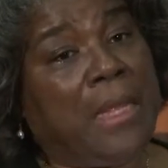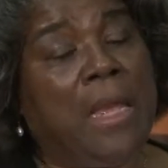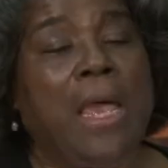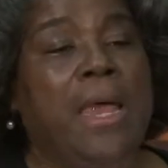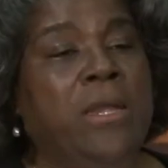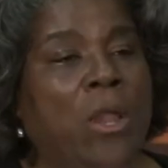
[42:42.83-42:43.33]

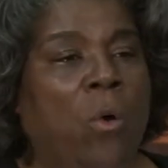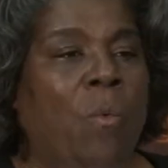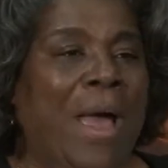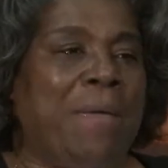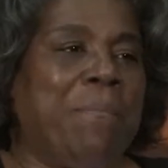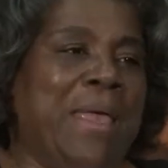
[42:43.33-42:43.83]
And no
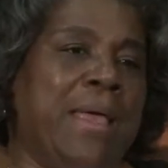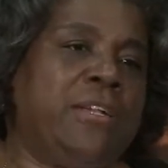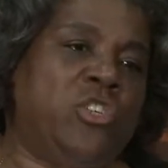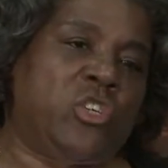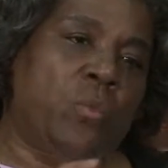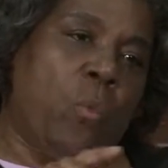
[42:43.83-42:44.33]
white
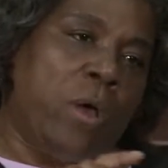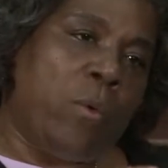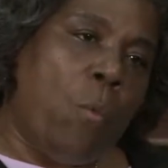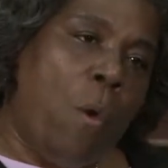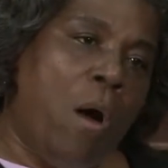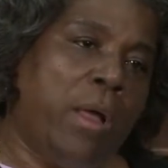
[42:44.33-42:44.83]
man should want to
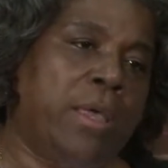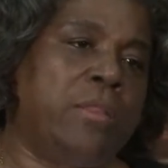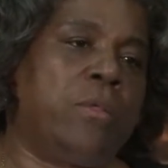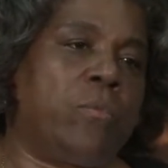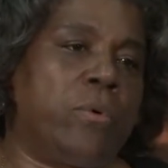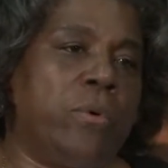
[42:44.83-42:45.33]
walk
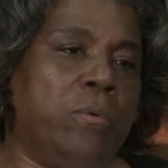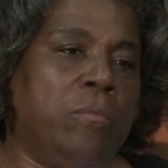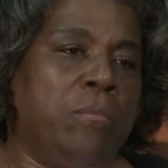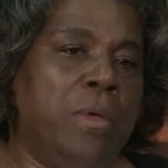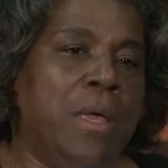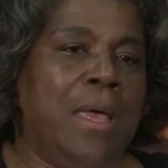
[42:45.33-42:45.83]
in the
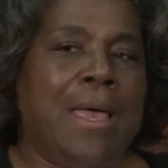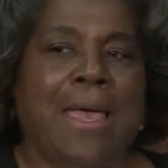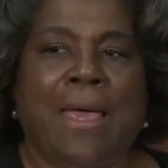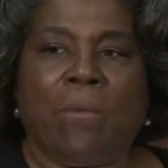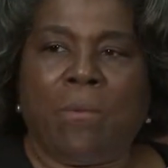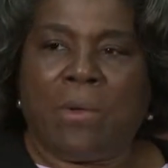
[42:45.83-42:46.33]
room
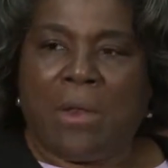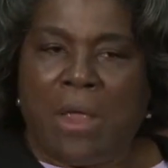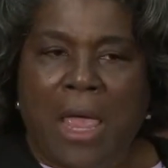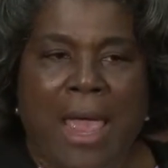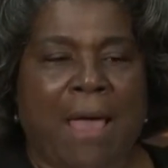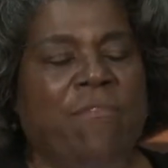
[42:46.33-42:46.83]
and
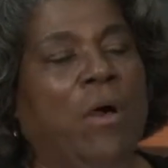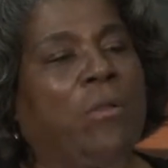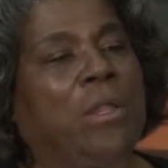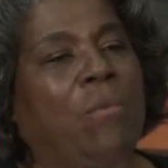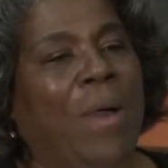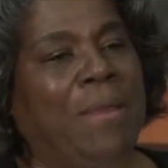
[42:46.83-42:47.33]
have
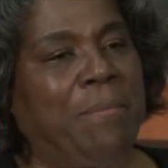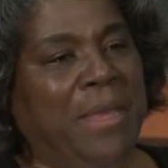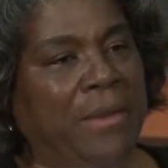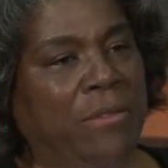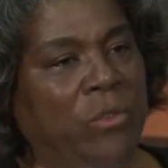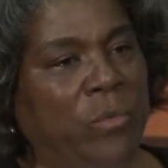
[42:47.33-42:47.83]
only white
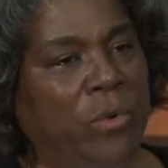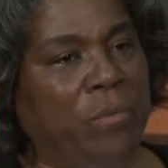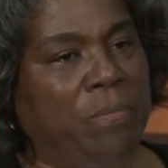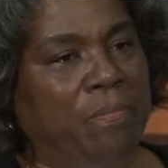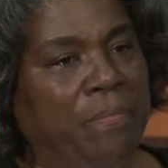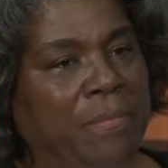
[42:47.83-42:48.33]
men in the
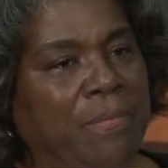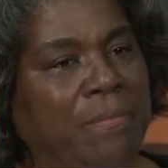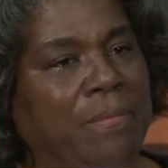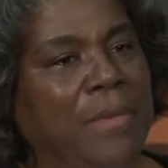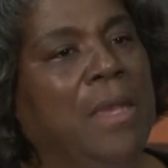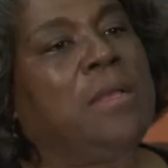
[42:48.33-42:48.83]
room.
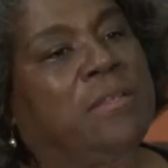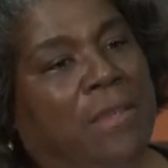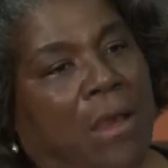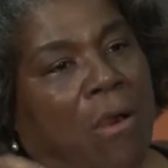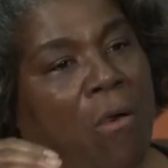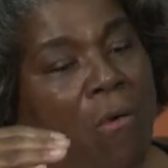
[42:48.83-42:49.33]

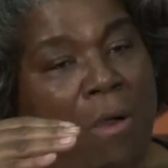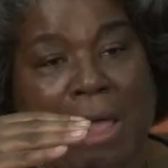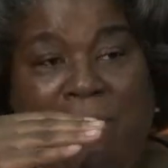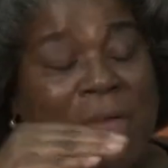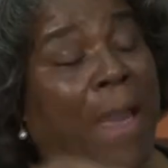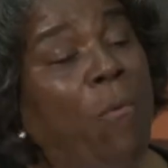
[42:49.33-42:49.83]
So
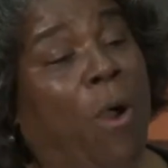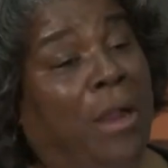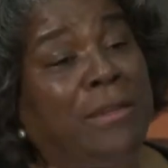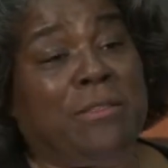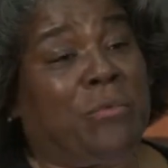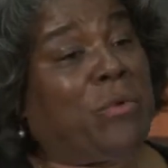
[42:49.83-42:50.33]
if I
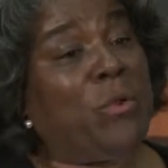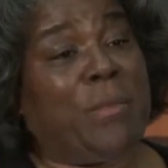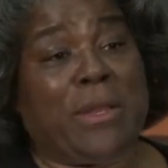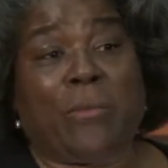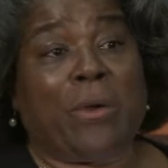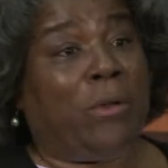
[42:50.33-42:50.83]
walked in the room
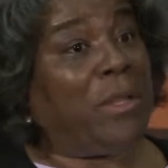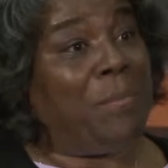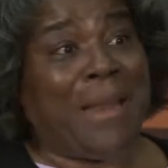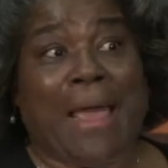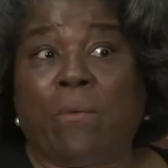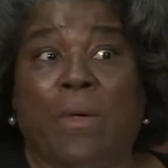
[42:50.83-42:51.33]
and there were only
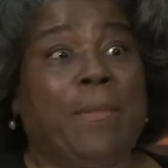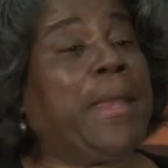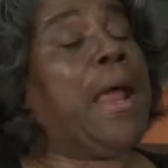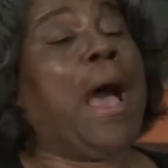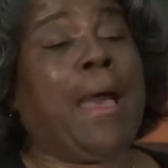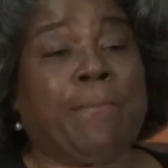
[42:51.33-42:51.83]
black
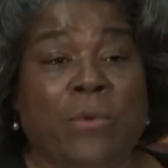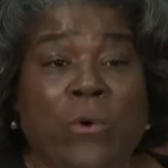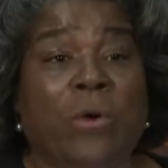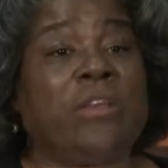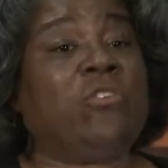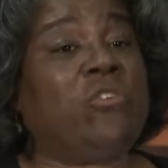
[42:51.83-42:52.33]
women, I'm
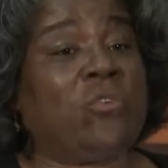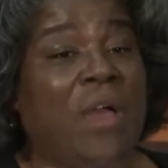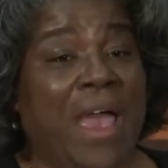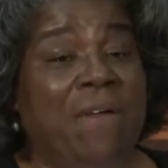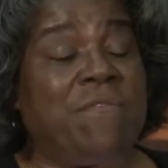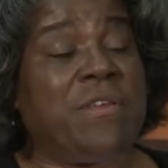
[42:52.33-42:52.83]
going to do
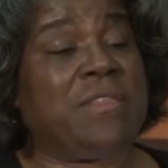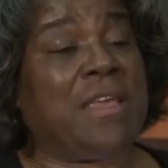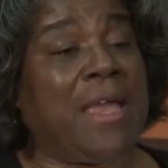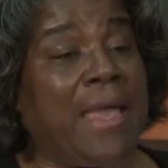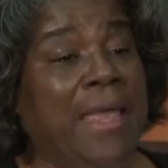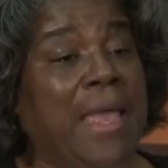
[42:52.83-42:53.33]

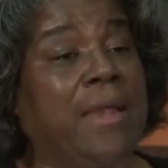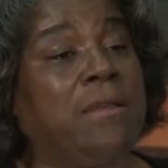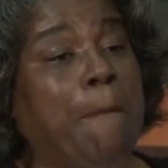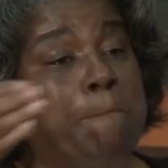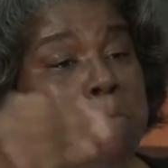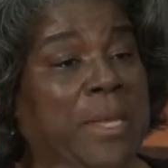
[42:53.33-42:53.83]
everything I can
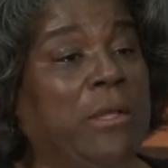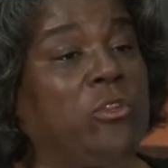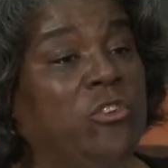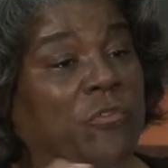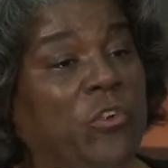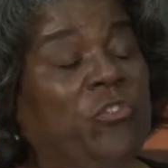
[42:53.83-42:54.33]
to
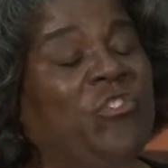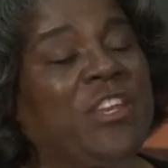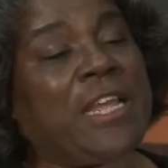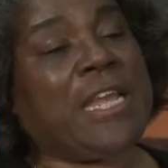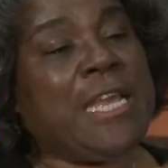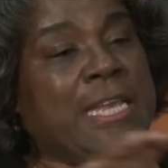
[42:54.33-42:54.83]
build
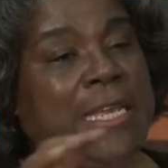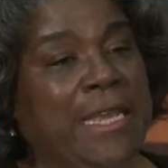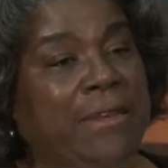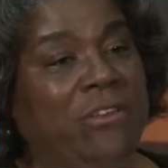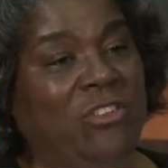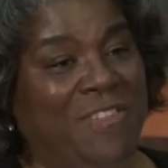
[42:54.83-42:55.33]
diversity
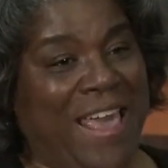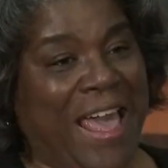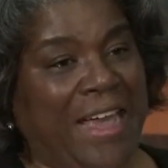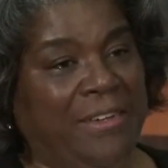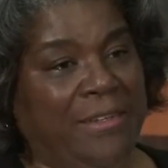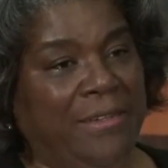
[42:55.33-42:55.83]
into
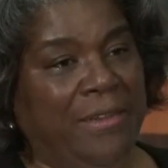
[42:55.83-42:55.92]
that.